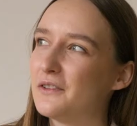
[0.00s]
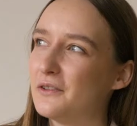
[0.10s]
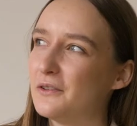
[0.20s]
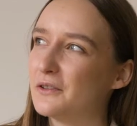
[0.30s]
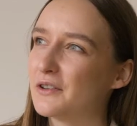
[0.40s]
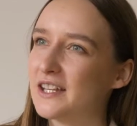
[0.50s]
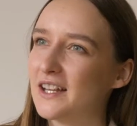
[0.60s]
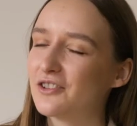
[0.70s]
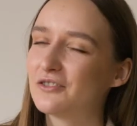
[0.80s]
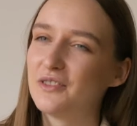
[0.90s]
you looking
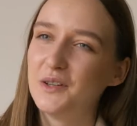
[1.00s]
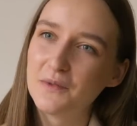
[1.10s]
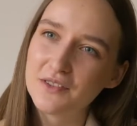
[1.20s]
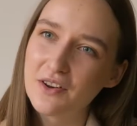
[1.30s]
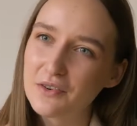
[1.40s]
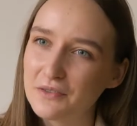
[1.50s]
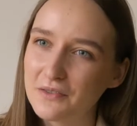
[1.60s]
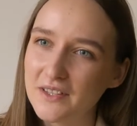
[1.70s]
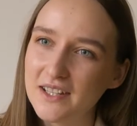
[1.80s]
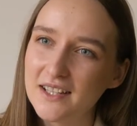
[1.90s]
at street
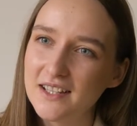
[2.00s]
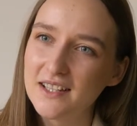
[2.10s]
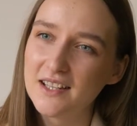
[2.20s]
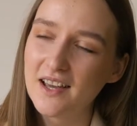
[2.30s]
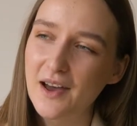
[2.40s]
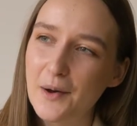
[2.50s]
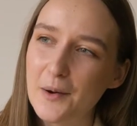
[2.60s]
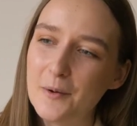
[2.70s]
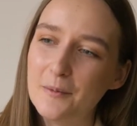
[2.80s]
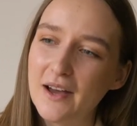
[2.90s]
photography,
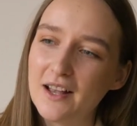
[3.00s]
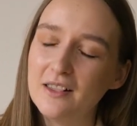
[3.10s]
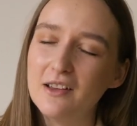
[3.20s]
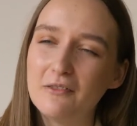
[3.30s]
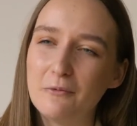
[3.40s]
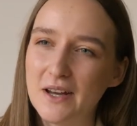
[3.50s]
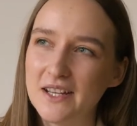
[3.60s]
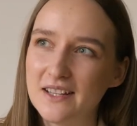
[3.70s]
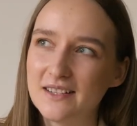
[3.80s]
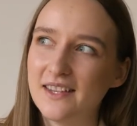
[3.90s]
I love
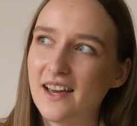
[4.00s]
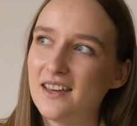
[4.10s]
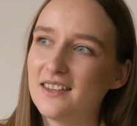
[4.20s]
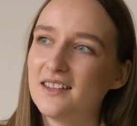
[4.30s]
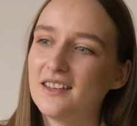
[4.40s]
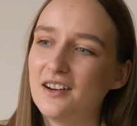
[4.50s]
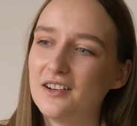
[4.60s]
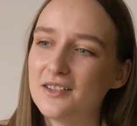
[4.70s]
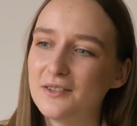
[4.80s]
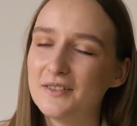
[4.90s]
weddings that
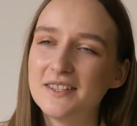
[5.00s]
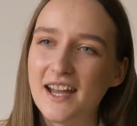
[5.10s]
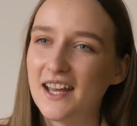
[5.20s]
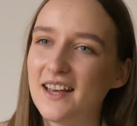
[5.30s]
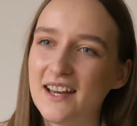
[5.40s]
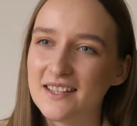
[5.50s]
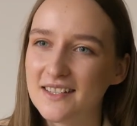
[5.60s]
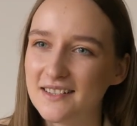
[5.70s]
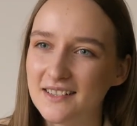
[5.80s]
are so stylized,